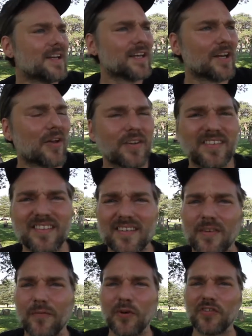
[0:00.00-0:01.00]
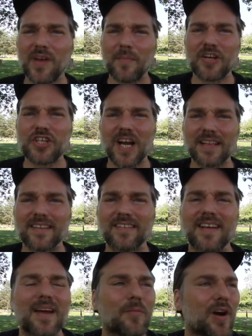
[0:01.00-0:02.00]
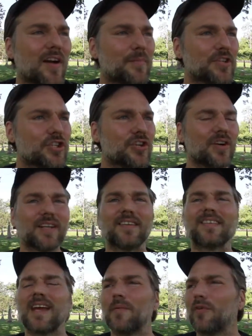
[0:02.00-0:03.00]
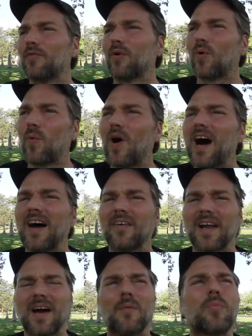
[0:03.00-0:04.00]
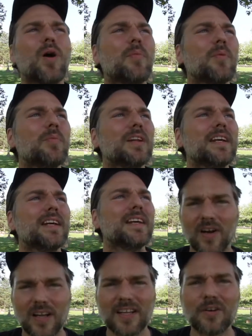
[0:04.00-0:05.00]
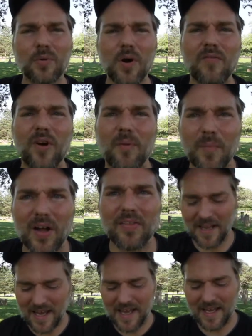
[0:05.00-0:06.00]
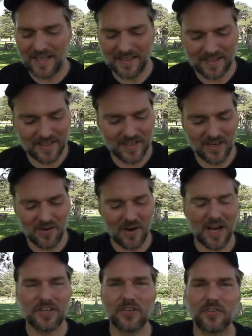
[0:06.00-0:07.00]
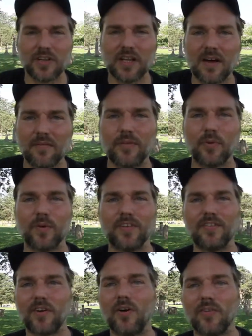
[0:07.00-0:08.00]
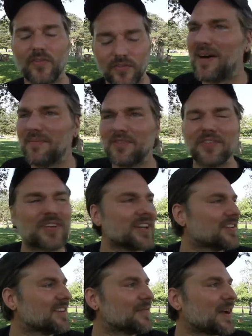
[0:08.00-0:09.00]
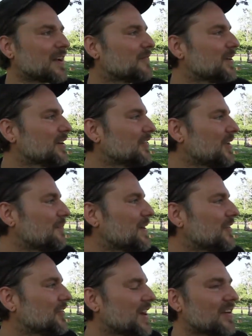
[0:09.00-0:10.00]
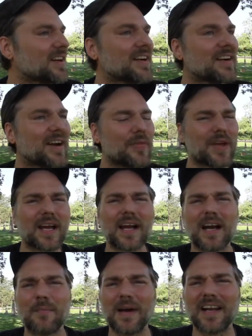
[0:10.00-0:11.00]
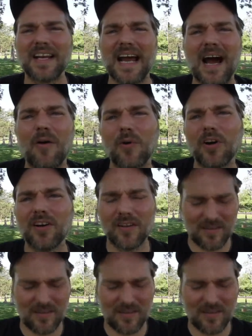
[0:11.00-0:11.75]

You know, this isn't the first time I shot this camera. I've been shooting this camera for a while now, probably a little over a month. And, you know, I just love the results. I'm just gonna see if I can figure something else out here. I think I got about an hour.